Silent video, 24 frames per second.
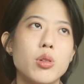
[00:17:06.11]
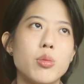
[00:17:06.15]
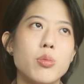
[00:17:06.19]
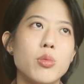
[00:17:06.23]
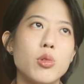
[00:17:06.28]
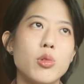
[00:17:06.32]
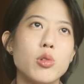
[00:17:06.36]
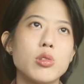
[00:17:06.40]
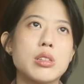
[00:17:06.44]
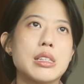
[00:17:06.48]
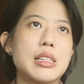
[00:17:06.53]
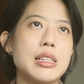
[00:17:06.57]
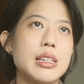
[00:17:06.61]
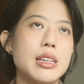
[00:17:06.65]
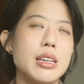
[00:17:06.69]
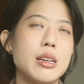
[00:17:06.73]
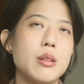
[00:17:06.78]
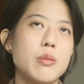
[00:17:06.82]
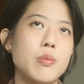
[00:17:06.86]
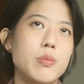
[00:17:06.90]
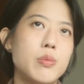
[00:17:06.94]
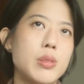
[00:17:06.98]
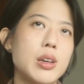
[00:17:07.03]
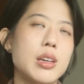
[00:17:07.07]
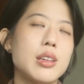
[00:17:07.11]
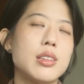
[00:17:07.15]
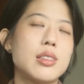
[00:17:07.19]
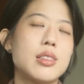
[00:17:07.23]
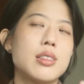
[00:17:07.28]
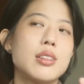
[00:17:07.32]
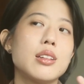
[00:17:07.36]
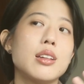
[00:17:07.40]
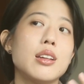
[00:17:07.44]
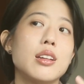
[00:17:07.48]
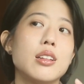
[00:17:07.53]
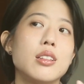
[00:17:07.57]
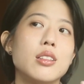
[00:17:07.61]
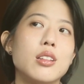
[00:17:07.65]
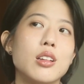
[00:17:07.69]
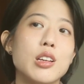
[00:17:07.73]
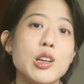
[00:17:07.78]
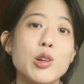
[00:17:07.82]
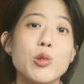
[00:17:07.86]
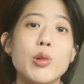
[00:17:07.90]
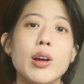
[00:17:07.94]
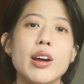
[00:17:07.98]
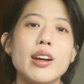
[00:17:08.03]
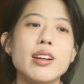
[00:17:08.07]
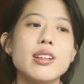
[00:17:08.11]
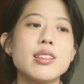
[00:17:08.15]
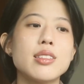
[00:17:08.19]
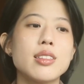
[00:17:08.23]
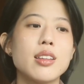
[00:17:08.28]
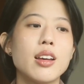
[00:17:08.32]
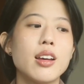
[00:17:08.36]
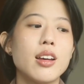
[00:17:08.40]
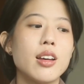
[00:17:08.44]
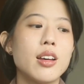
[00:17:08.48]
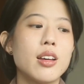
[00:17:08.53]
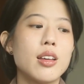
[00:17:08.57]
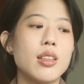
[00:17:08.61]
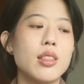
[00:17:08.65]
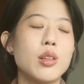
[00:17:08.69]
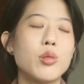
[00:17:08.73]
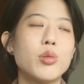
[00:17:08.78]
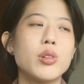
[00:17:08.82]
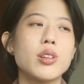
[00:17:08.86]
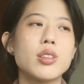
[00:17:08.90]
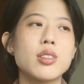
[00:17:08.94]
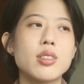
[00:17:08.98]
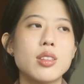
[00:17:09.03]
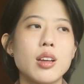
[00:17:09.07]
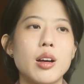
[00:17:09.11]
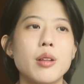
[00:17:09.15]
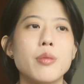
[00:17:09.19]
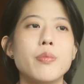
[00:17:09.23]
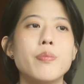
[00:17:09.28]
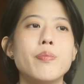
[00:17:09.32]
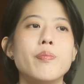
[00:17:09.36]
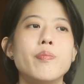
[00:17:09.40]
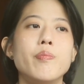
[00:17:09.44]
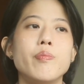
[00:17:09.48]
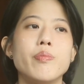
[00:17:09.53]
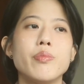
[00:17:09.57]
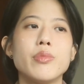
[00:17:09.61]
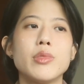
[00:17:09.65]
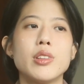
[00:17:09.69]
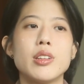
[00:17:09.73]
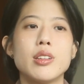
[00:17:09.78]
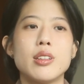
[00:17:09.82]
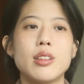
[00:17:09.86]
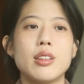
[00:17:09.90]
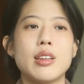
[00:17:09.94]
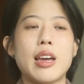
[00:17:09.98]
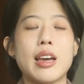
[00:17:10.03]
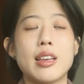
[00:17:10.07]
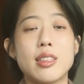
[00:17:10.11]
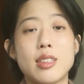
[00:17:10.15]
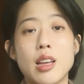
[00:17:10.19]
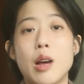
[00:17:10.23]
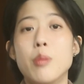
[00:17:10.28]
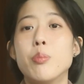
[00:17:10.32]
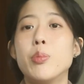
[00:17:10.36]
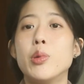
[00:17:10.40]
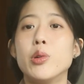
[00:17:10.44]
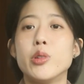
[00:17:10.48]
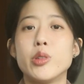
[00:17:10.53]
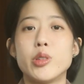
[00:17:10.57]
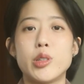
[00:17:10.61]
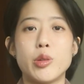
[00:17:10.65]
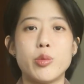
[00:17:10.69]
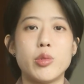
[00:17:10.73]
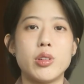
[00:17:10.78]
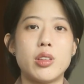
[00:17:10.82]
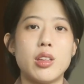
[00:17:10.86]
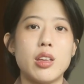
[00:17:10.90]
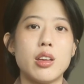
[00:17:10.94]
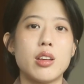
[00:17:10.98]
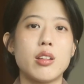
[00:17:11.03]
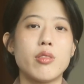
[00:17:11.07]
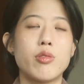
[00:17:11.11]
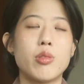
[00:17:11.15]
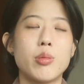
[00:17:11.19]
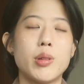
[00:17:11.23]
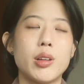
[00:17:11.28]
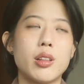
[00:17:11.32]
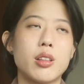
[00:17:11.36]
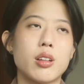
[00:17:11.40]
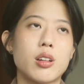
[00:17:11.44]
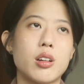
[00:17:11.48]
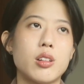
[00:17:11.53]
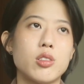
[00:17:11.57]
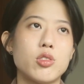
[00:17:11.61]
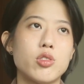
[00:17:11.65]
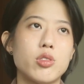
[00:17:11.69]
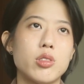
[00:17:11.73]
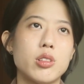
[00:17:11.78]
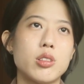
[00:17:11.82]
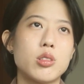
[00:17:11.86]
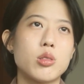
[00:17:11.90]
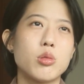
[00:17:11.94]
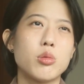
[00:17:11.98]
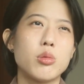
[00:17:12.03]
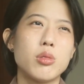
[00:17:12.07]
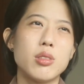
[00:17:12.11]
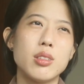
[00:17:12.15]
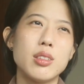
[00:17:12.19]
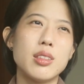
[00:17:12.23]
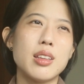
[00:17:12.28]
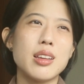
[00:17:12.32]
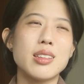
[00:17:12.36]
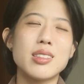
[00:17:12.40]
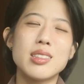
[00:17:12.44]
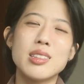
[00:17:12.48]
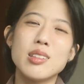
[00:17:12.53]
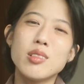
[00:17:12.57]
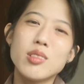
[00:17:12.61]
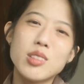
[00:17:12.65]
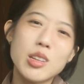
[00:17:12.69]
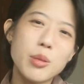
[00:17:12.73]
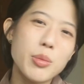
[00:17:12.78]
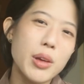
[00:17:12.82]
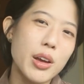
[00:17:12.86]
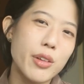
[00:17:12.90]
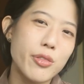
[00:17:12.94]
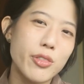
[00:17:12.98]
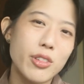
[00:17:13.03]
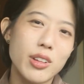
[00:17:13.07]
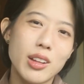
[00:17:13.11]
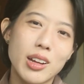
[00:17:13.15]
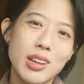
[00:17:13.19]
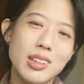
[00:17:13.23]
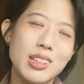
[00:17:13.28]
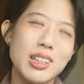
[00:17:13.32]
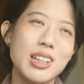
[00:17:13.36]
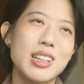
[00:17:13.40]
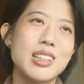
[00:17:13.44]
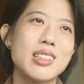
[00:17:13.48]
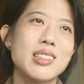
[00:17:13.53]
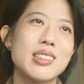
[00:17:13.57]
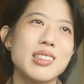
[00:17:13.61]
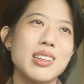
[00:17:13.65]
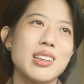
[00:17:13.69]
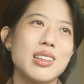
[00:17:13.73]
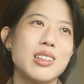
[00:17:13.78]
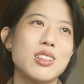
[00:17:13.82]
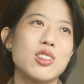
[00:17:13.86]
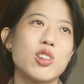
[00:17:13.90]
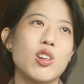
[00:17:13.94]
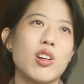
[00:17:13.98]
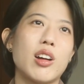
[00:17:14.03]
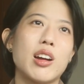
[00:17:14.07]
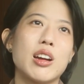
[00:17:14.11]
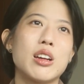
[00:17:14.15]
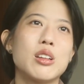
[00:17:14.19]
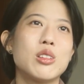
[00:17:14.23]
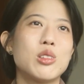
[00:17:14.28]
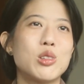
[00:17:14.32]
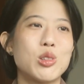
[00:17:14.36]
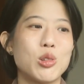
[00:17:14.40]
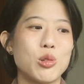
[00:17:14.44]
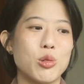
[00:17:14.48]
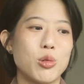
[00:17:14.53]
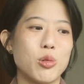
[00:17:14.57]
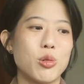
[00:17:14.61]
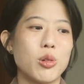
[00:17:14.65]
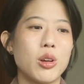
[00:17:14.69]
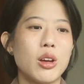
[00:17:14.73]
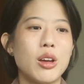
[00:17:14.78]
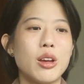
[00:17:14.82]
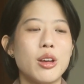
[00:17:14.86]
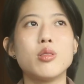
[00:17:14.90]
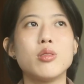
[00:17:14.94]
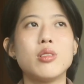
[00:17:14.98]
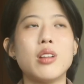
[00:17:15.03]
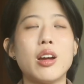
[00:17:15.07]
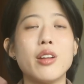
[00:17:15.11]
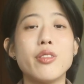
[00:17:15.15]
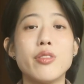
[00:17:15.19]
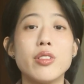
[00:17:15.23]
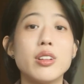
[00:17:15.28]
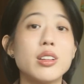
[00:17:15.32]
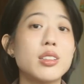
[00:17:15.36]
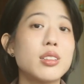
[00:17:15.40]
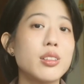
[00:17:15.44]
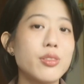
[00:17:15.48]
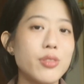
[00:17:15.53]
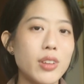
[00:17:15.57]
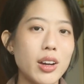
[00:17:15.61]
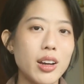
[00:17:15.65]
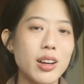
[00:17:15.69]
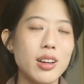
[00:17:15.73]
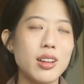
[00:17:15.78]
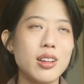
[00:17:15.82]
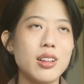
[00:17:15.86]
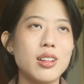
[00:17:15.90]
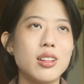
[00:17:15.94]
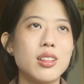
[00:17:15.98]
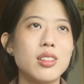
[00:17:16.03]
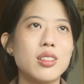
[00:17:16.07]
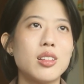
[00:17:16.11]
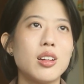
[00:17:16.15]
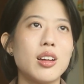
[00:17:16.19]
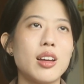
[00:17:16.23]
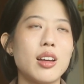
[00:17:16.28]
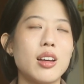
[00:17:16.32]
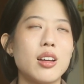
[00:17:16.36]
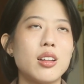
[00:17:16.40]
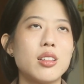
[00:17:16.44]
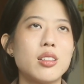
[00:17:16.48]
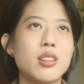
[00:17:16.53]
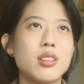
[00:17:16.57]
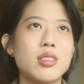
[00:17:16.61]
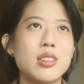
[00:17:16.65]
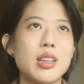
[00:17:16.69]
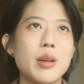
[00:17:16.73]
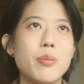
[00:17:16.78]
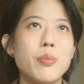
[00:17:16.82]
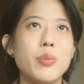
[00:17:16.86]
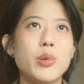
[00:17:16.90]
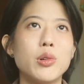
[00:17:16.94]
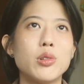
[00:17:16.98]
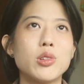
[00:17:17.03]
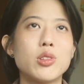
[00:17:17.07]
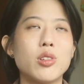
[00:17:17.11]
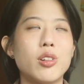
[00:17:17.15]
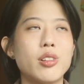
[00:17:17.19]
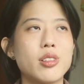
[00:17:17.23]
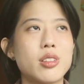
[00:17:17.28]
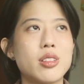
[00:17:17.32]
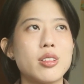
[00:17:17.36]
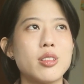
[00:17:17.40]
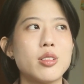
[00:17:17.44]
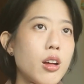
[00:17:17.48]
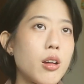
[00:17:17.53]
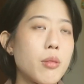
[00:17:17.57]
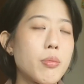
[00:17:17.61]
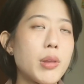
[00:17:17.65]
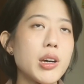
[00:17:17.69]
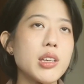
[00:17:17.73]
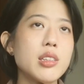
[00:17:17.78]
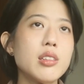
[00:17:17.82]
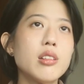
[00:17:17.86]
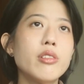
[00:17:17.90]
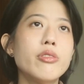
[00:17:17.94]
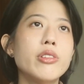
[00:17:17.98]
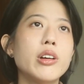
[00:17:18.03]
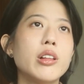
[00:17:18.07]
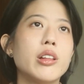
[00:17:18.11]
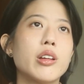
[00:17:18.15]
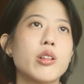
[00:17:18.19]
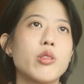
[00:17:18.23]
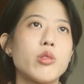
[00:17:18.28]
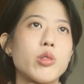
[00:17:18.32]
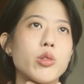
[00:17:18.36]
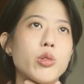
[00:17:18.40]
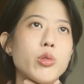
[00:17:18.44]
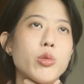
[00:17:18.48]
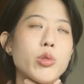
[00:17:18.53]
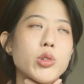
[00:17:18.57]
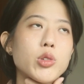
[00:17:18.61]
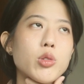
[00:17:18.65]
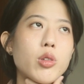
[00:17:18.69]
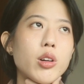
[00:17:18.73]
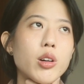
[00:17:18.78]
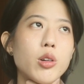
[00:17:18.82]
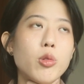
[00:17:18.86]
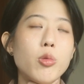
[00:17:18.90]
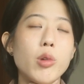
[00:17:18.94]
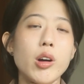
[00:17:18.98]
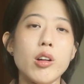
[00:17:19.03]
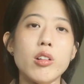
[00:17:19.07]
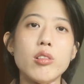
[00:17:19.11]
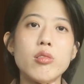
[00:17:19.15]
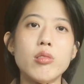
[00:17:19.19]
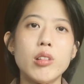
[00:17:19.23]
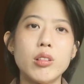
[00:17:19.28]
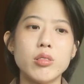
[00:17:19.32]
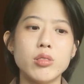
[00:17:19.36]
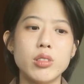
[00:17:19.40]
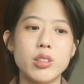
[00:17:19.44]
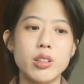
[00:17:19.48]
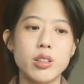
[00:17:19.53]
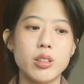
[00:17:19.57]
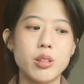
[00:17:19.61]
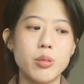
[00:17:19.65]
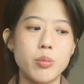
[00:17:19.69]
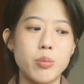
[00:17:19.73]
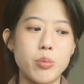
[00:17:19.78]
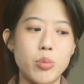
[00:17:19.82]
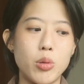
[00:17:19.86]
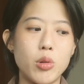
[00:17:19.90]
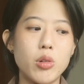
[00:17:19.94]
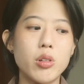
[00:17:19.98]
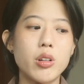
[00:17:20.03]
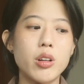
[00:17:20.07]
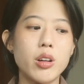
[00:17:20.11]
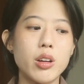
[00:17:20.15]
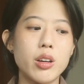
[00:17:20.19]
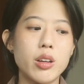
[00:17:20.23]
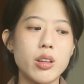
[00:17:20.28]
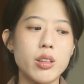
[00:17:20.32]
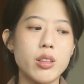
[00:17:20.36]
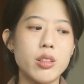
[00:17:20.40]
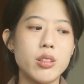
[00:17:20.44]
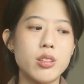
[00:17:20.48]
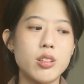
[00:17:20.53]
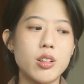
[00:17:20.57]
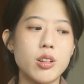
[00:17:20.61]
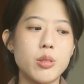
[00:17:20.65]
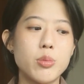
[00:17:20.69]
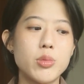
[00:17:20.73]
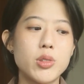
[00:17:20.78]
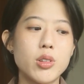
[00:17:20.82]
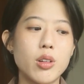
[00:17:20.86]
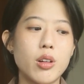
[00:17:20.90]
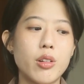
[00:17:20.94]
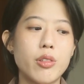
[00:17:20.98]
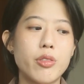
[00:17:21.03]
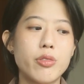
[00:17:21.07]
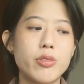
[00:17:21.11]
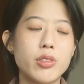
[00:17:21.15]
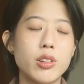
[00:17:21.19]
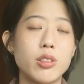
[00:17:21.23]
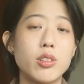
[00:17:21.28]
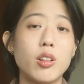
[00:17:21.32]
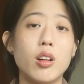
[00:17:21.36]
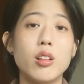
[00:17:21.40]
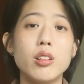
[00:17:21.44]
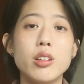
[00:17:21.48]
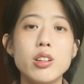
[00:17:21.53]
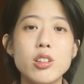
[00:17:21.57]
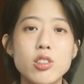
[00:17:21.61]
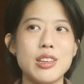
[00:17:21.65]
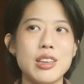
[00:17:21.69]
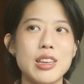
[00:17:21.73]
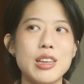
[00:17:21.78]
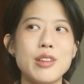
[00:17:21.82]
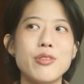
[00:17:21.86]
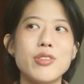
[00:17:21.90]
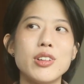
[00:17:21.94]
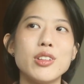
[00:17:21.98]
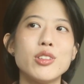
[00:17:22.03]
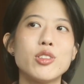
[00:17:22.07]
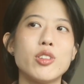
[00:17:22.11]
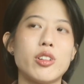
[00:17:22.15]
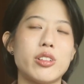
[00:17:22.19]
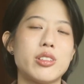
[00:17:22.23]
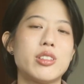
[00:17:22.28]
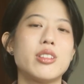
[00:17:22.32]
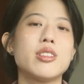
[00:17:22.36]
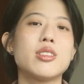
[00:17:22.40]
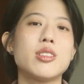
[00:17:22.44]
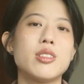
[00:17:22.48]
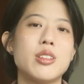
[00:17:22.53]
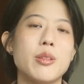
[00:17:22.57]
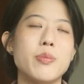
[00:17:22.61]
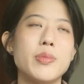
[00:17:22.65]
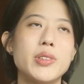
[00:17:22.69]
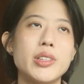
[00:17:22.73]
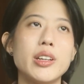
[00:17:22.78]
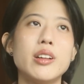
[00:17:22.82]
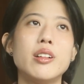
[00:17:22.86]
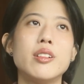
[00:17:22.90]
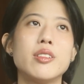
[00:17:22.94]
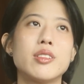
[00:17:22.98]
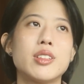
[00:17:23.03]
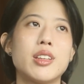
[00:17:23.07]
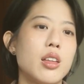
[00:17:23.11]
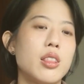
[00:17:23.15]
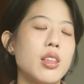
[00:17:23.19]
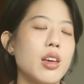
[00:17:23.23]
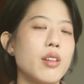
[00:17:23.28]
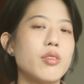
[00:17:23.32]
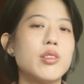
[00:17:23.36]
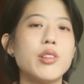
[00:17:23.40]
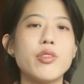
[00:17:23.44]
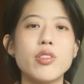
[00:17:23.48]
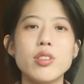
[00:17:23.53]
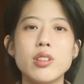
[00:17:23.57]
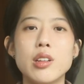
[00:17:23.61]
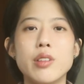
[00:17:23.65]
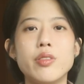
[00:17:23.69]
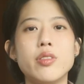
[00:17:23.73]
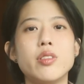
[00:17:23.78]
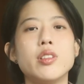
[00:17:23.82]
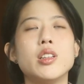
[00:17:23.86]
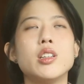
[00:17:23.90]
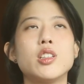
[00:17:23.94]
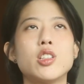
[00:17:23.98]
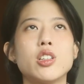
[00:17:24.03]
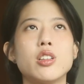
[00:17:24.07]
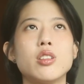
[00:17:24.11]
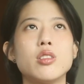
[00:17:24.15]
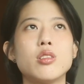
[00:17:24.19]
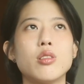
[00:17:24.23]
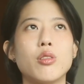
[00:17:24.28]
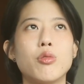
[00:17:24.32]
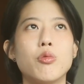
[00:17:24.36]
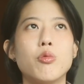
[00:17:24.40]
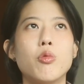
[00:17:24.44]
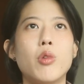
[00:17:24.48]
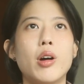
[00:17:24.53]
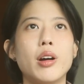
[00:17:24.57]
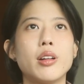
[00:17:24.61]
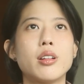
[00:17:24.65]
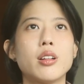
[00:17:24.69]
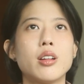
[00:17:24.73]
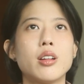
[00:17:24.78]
mostly based in the US, there were some examples that were taken from other countries. So there's still some effort, I guess, in trying to diversify the sample sources. But I still feel like it was quite a well-rounded book in terms of the knowledge. Even doctors themselves, like, they have different definitions of what